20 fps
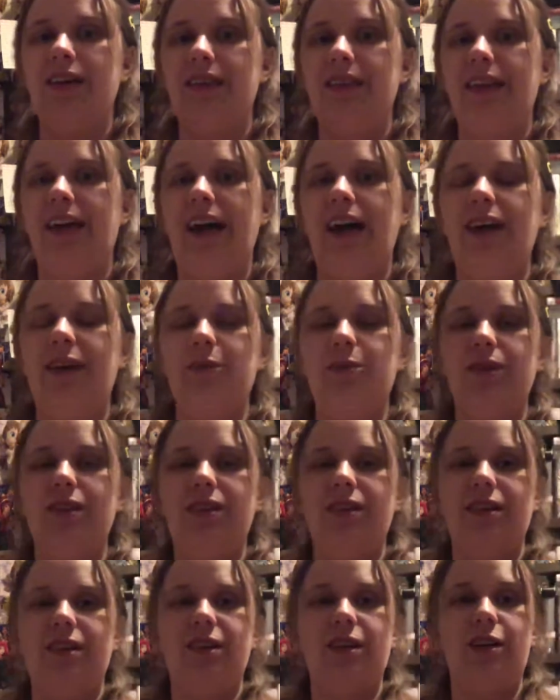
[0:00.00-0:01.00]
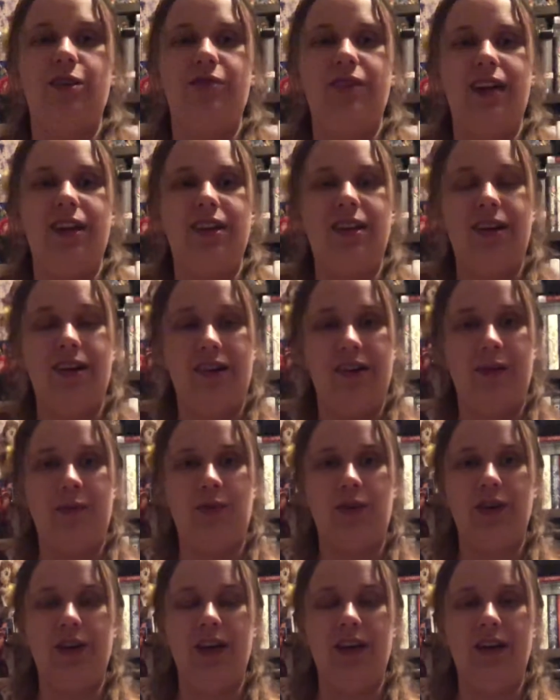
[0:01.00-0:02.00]
that with a novella I'm
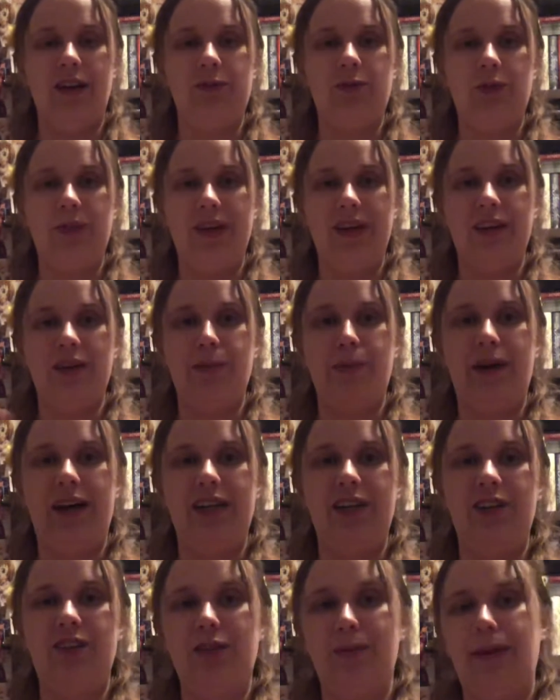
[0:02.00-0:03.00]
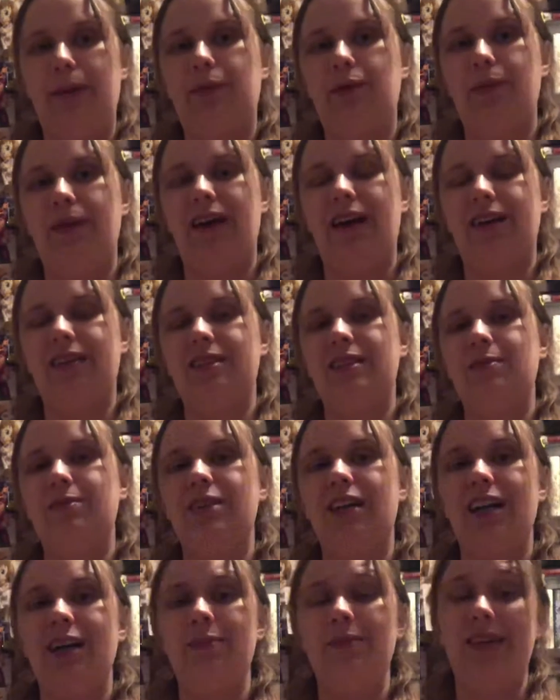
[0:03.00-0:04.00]
working on will be combined into the paperback
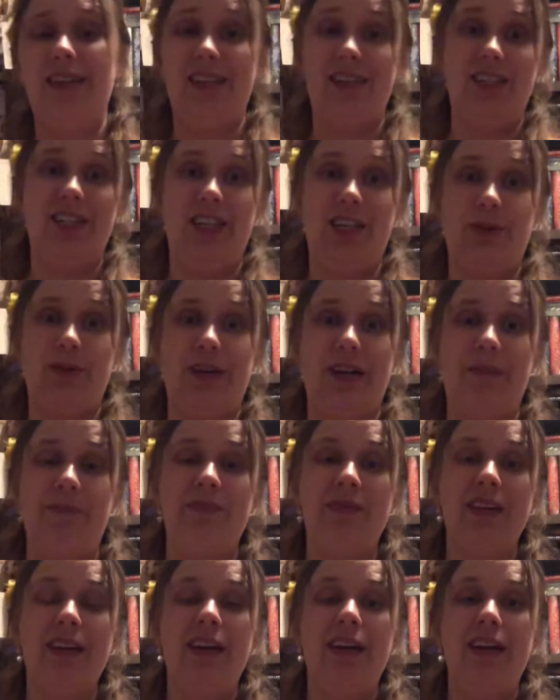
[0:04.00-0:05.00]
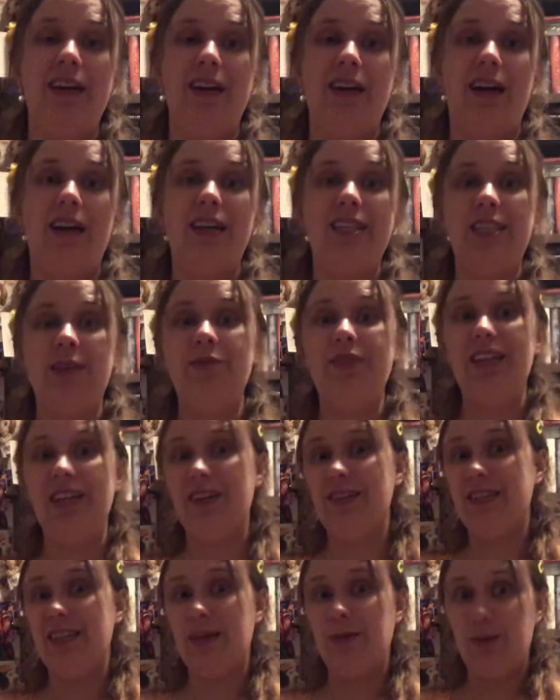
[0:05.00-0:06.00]
sometime in January. Something
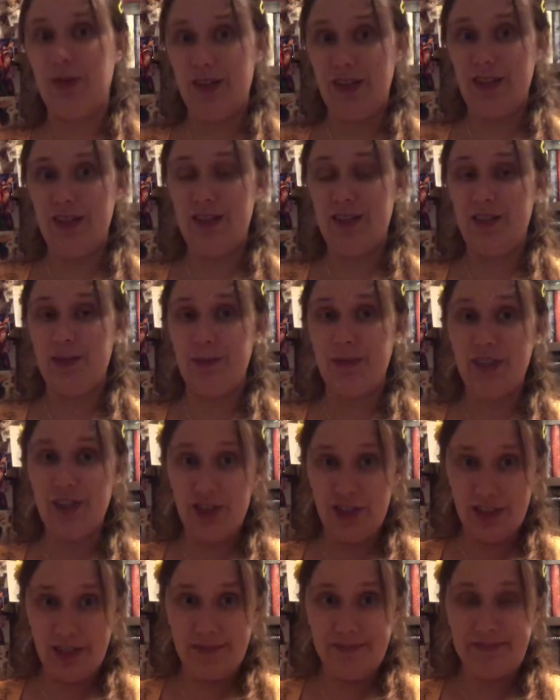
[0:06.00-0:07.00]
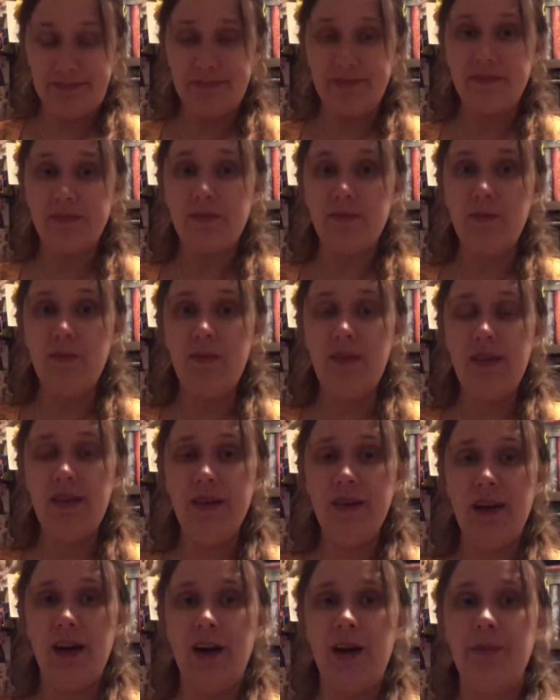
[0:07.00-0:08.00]
else I wanted to mention
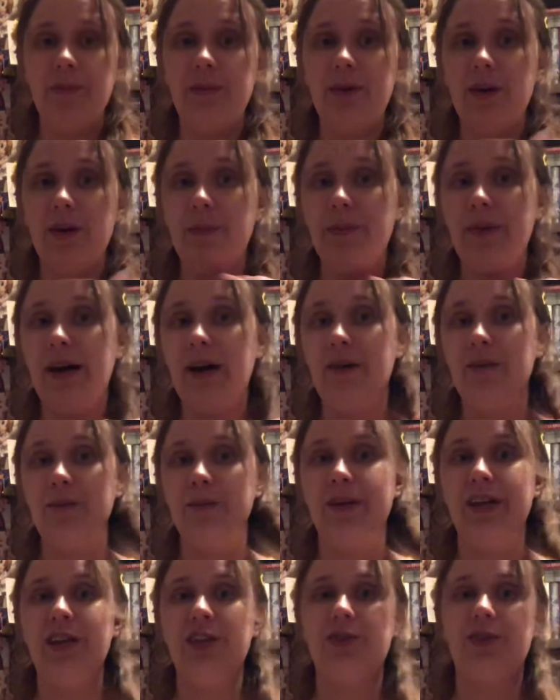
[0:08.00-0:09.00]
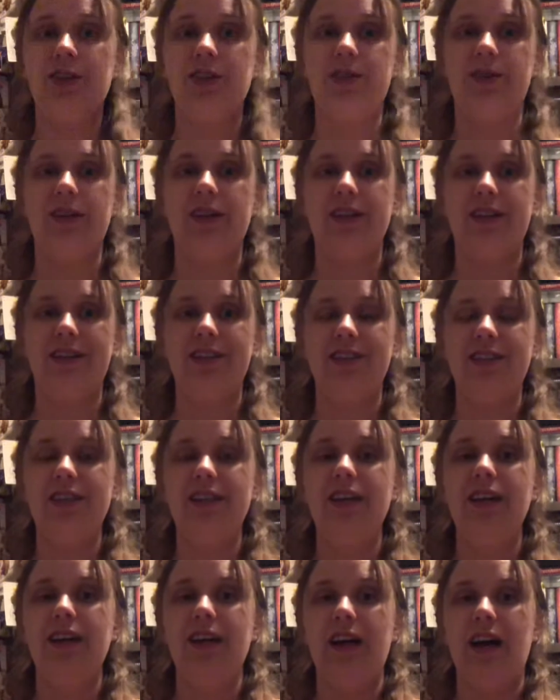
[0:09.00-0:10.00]
about my short story collection,
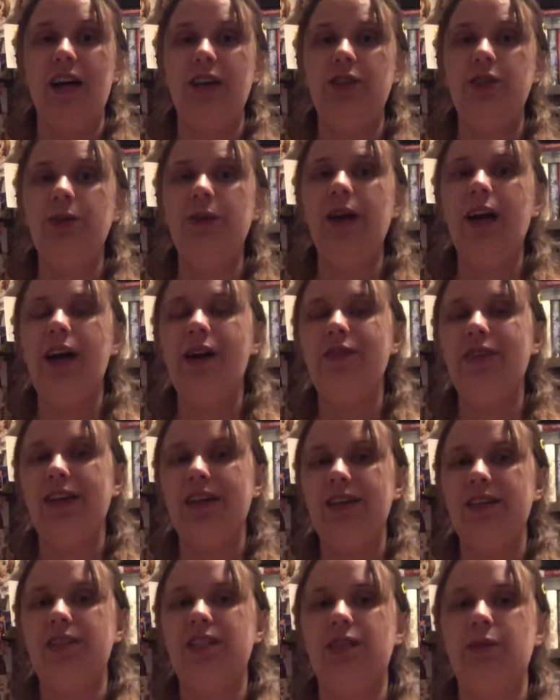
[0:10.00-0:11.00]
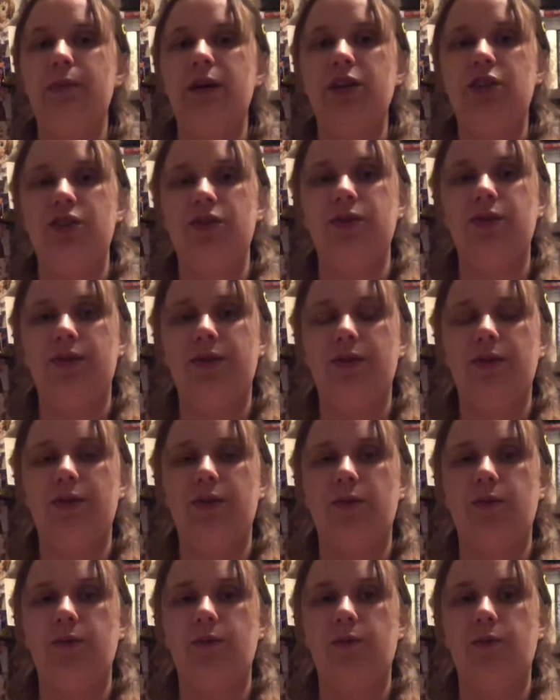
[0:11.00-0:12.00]
I do have a
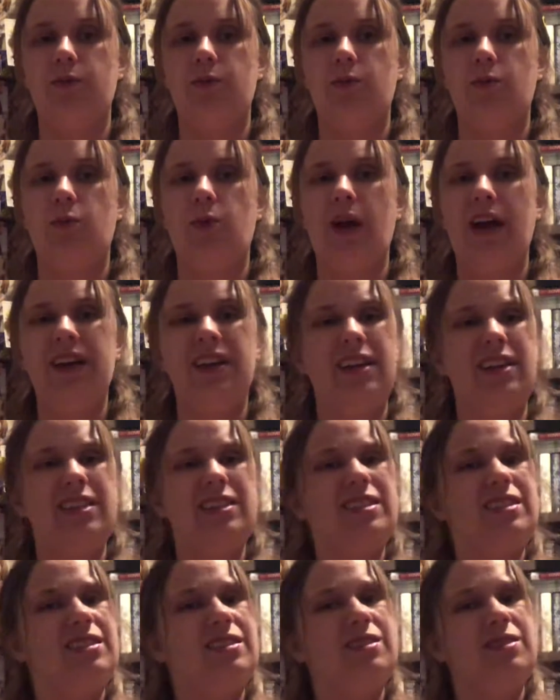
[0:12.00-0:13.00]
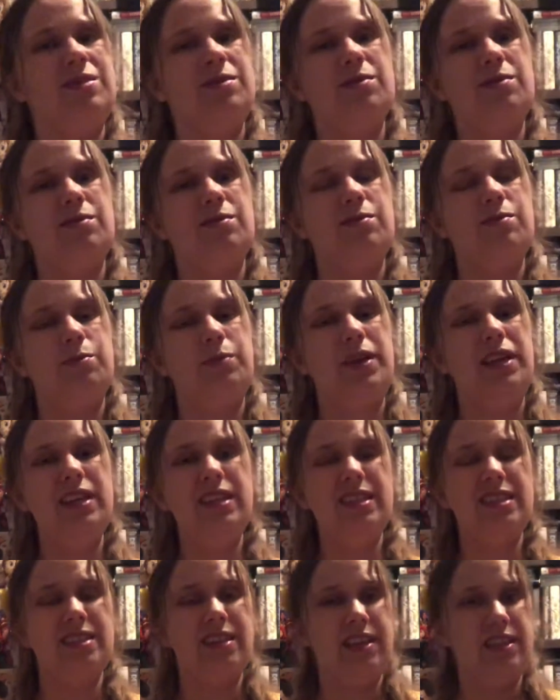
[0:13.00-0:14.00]
special writing
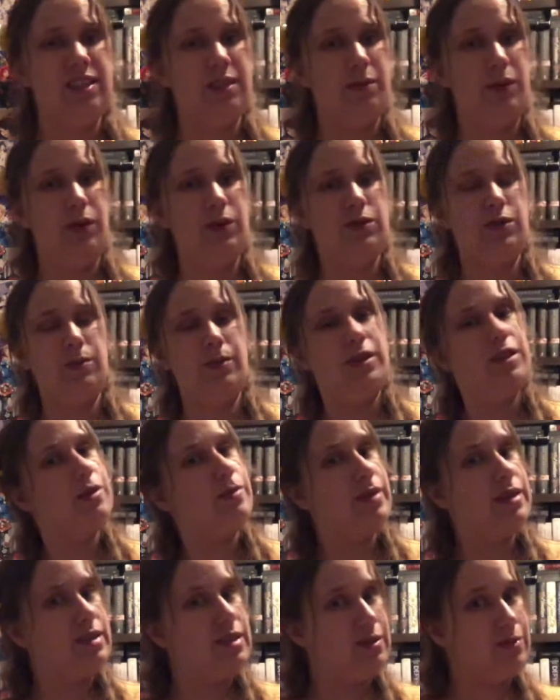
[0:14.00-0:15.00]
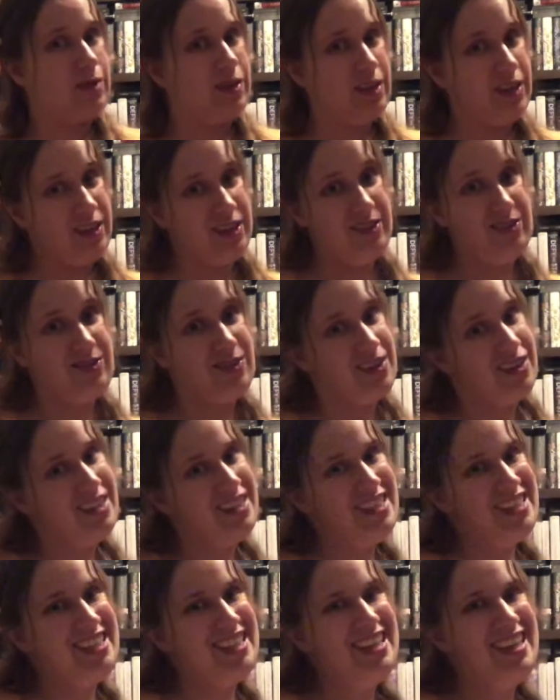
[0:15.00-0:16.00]
piece, I suppose would be the best wording for
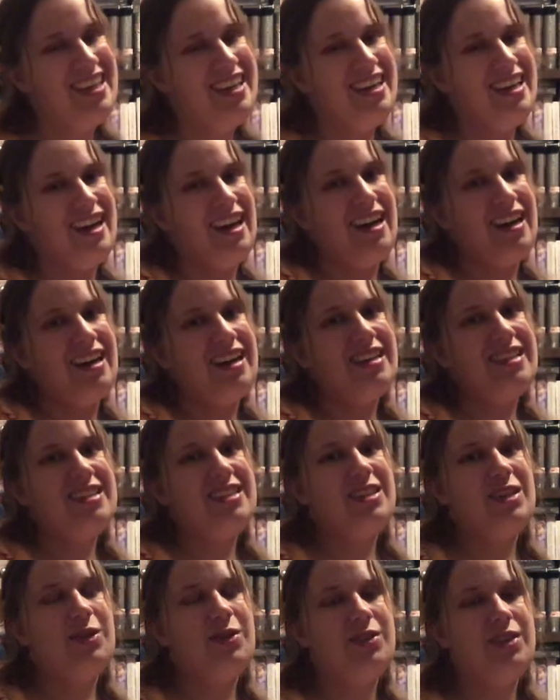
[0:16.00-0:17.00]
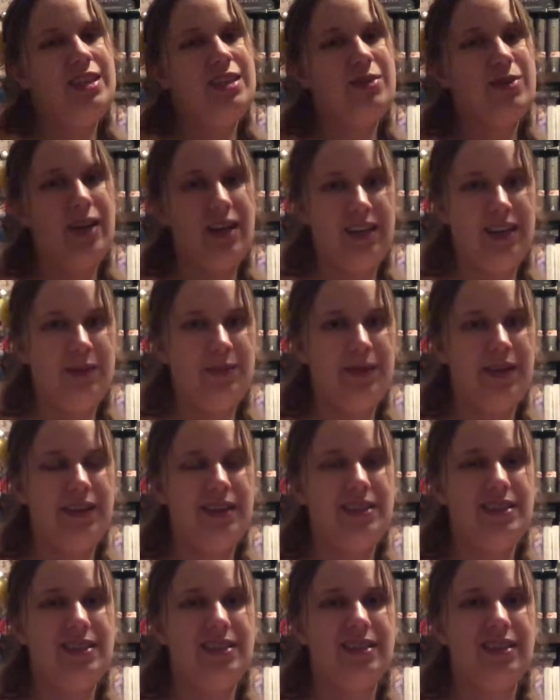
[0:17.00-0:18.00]
it. So this writing
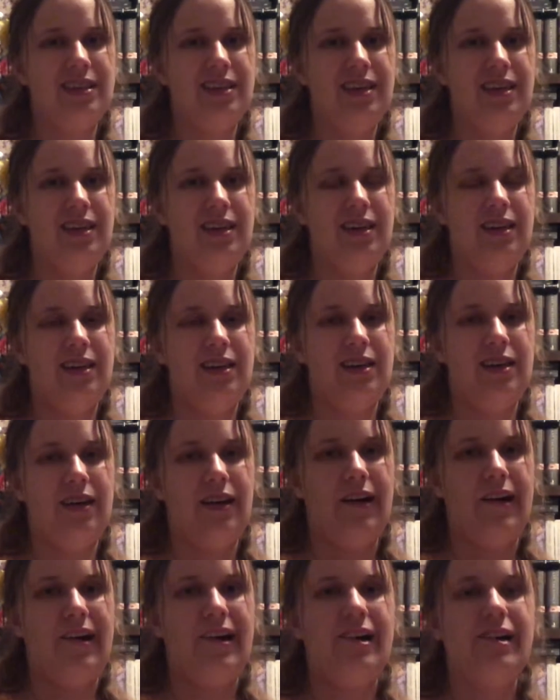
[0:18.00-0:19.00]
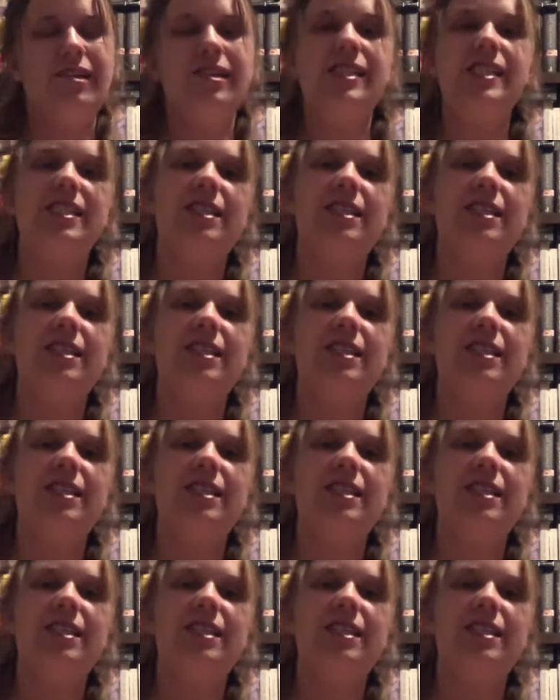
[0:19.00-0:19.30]
piece is